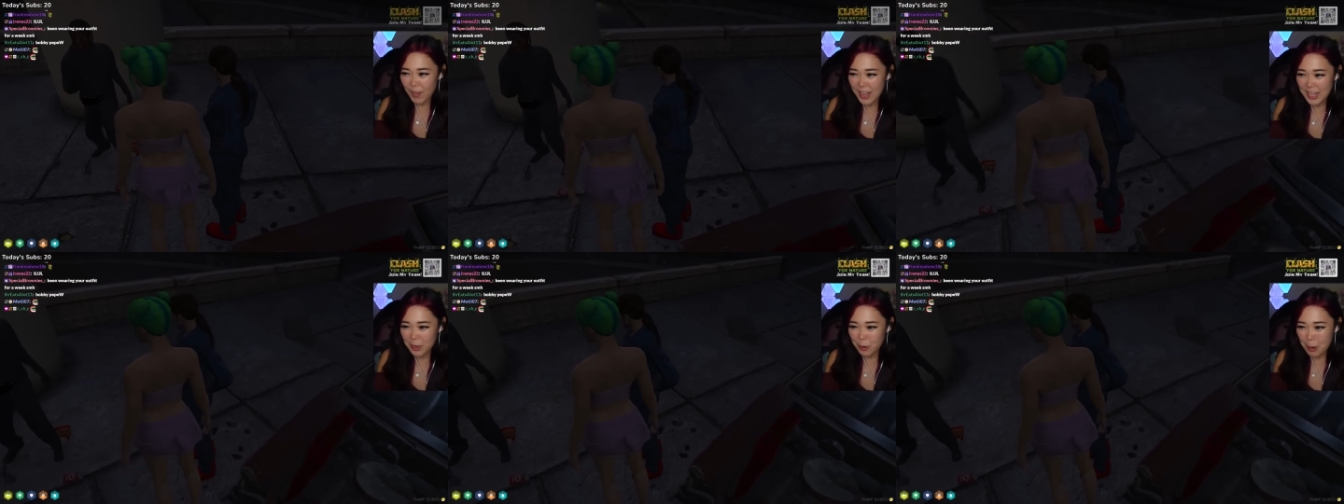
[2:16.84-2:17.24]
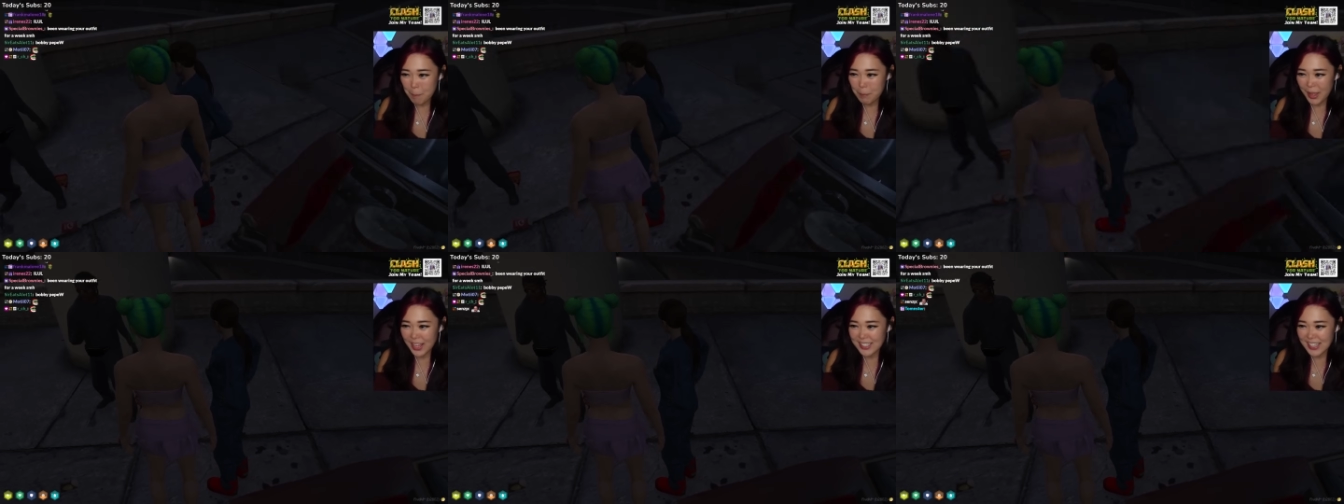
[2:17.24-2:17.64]
Fanny, you're
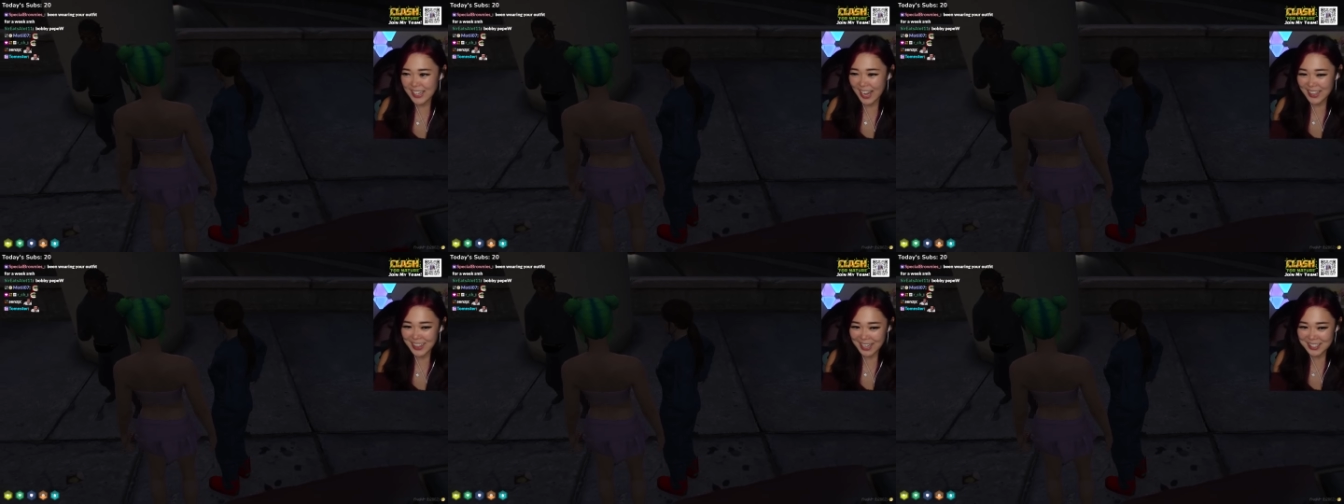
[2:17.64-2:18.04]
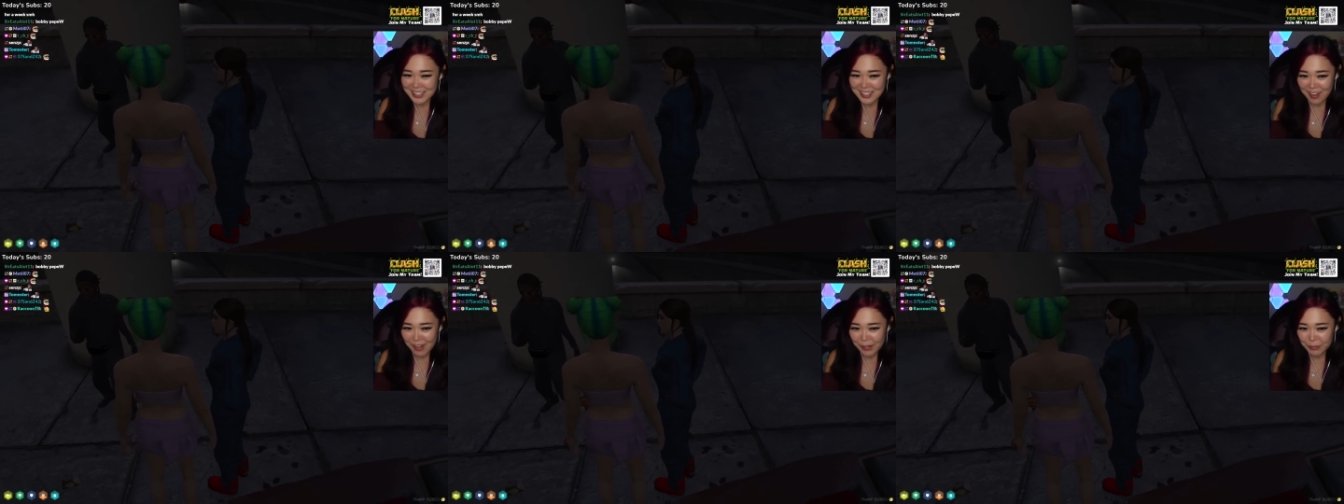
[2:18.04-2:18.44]
amazing at that
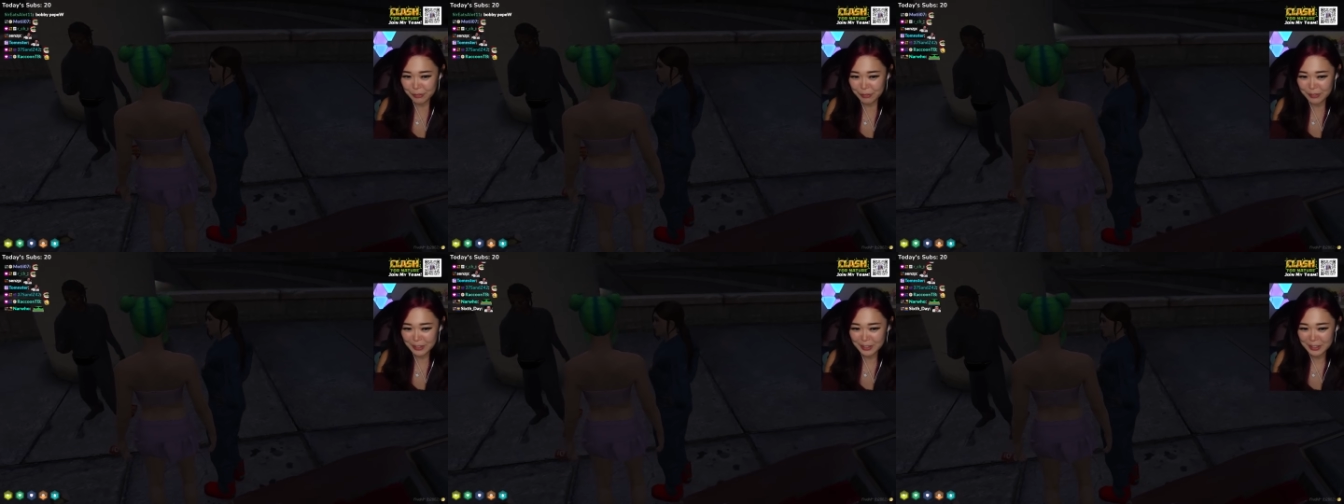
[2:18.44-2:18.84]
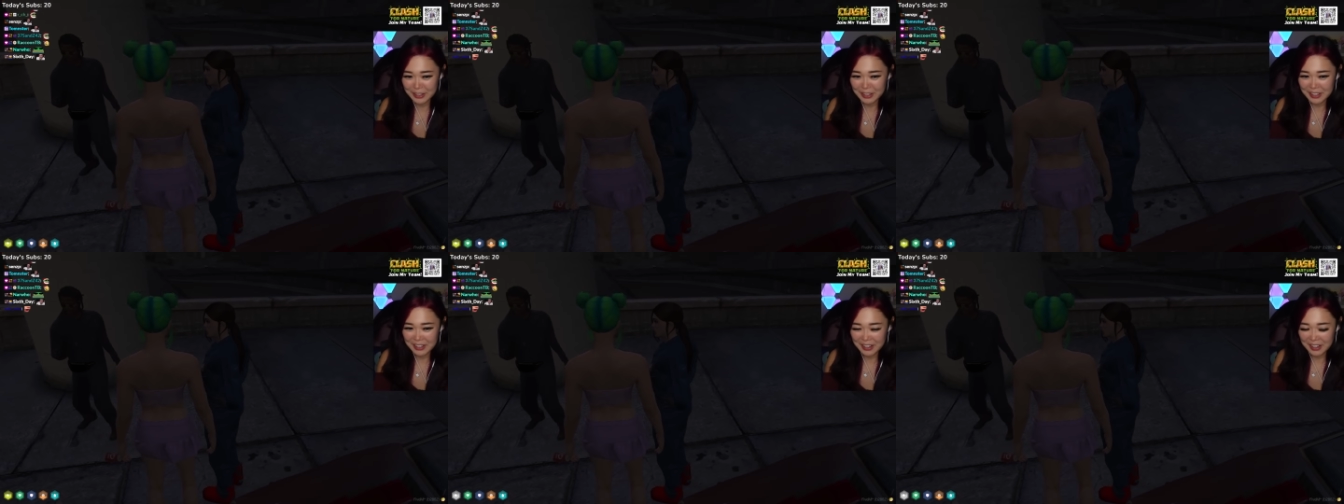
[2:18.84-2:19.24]
stuff.
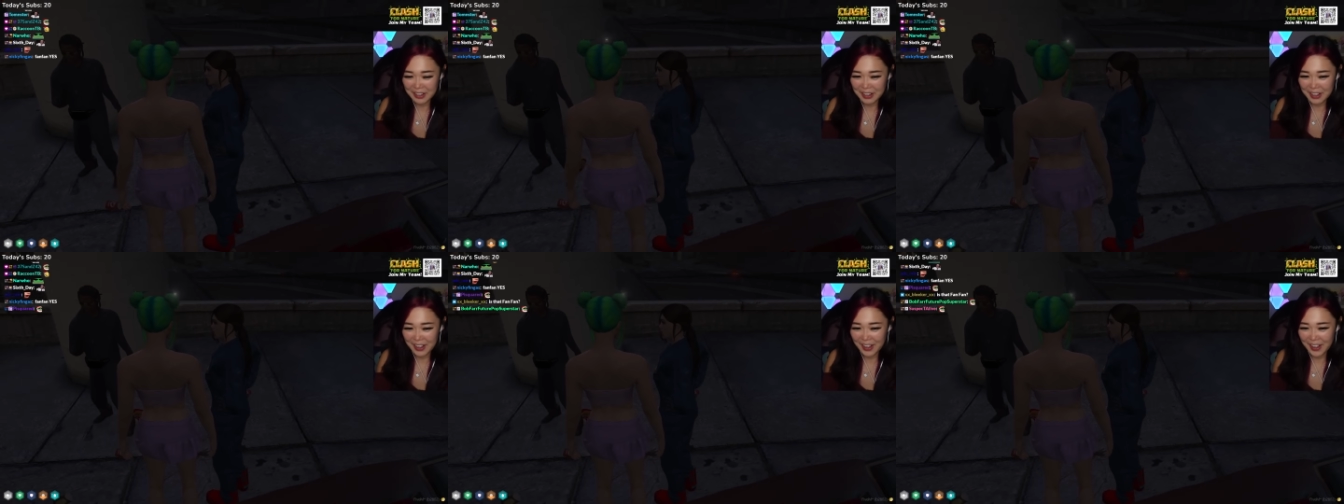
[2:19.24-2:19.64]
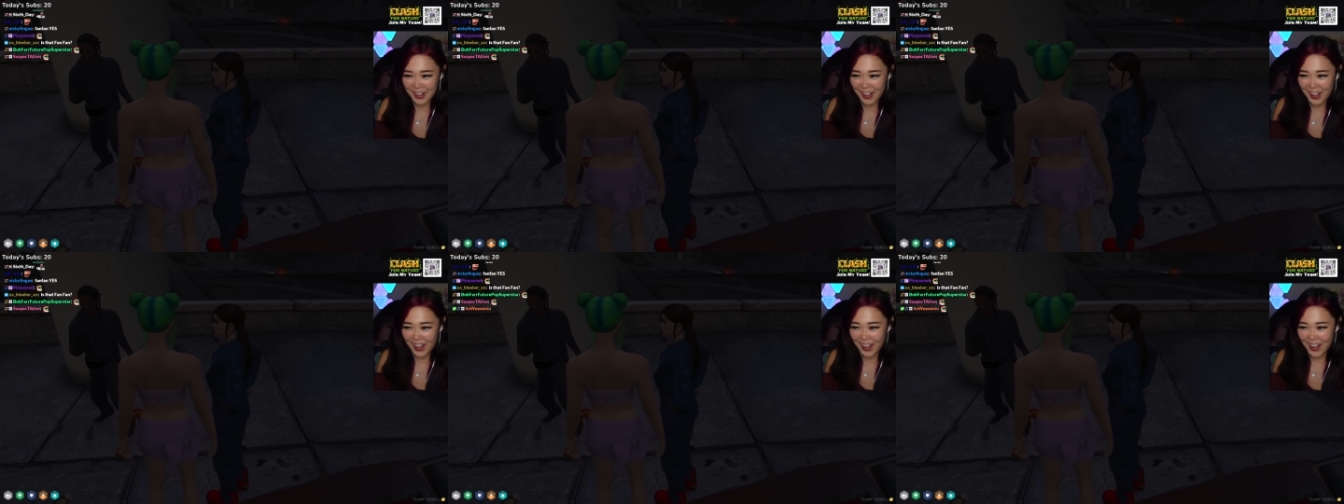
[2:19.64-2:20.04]
Oh, thank you
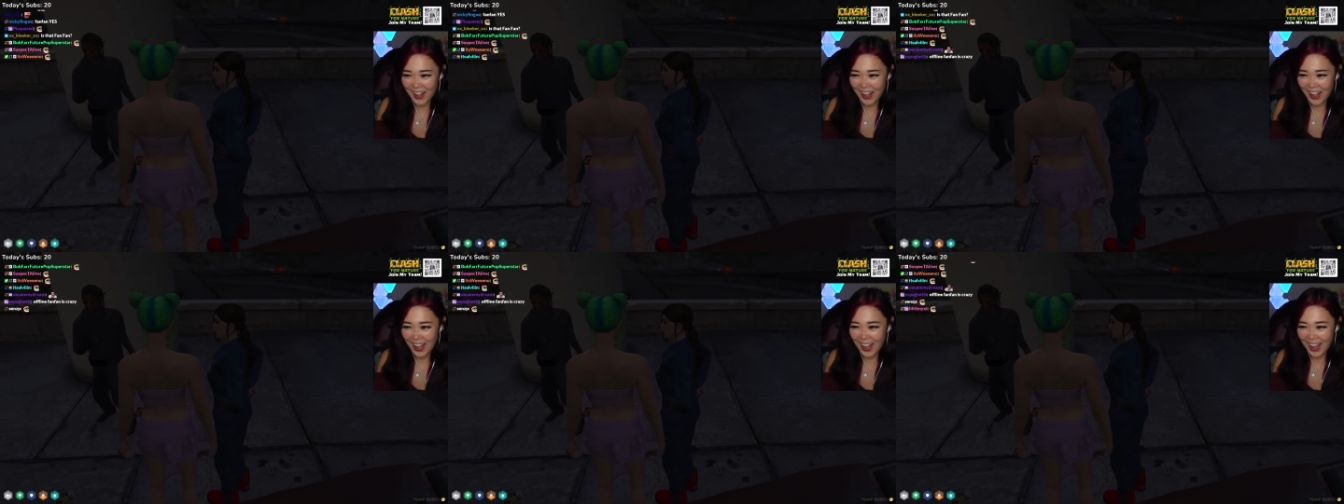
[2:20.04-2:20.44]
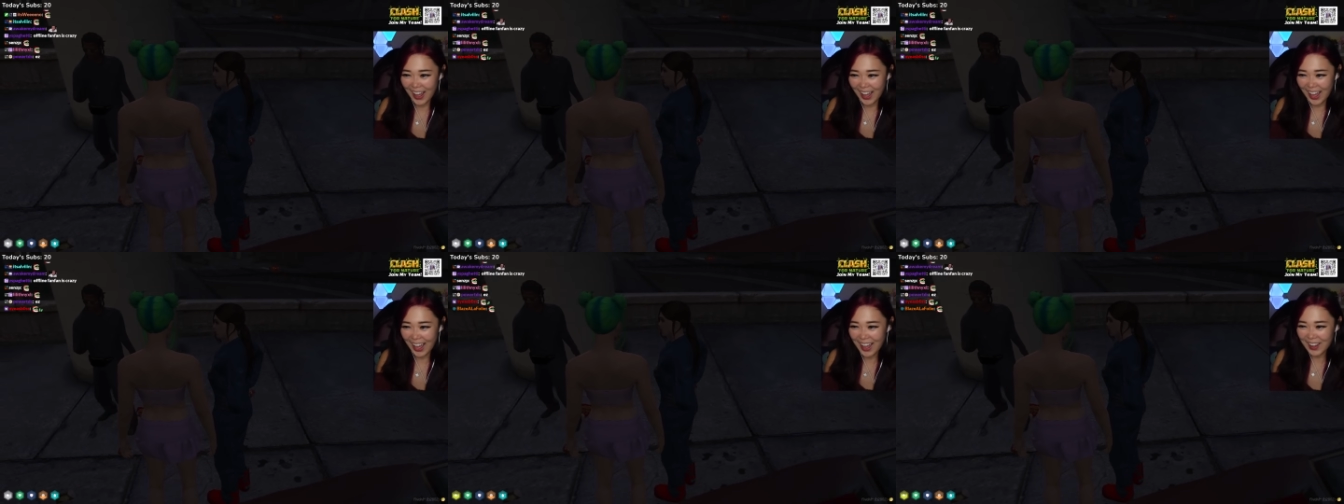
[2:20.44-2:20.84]
so much, Miss
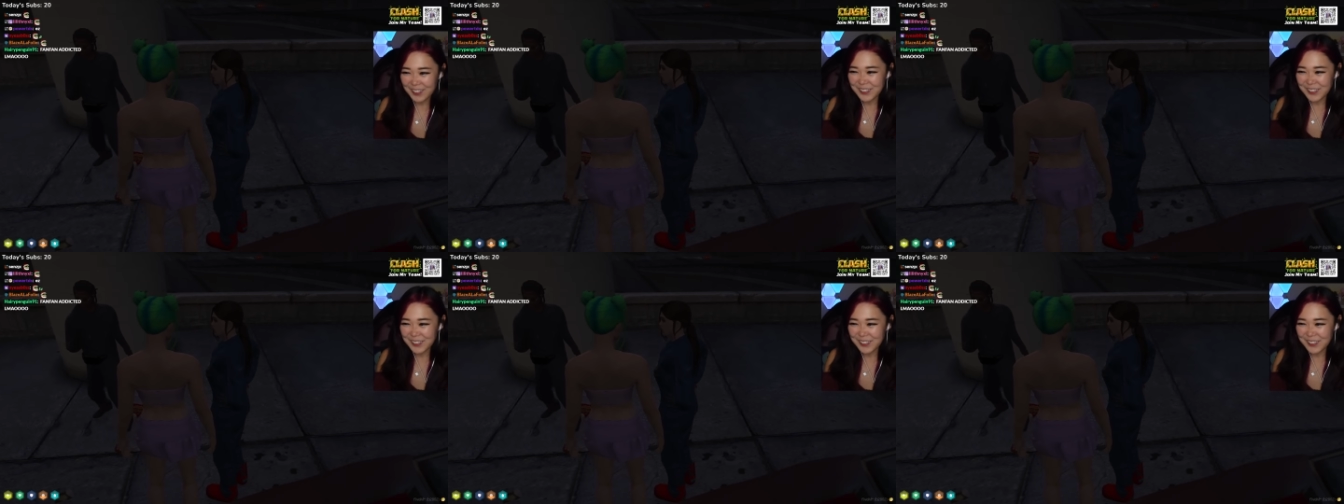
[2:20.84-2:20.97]
Ellie.